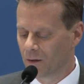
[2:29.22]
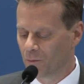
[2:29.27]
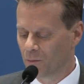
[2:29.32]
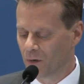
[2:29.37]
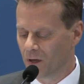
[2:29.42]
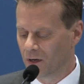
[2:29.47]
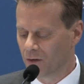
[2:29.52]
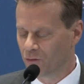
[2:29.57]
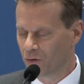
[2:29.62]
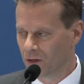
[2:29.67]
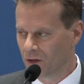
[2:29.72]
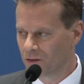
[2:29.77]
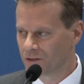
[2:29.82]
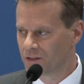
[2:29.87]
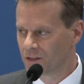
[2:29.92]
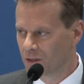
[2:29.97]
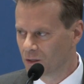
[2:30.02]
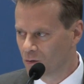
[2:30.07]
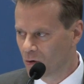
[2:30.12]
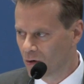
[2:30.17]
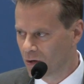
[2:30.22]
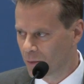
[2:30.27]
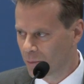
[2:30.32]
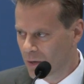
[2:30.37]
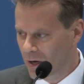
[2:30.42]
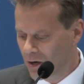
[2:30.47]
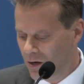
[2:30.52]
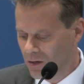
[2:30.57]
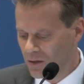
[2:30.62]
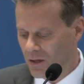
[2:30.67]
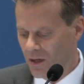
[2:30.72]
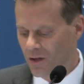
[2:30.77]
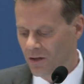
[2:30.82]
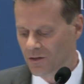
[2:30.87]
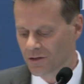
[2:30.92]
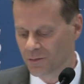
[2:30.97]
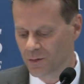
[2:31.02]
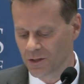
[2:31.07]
But if we don't see the growing parallels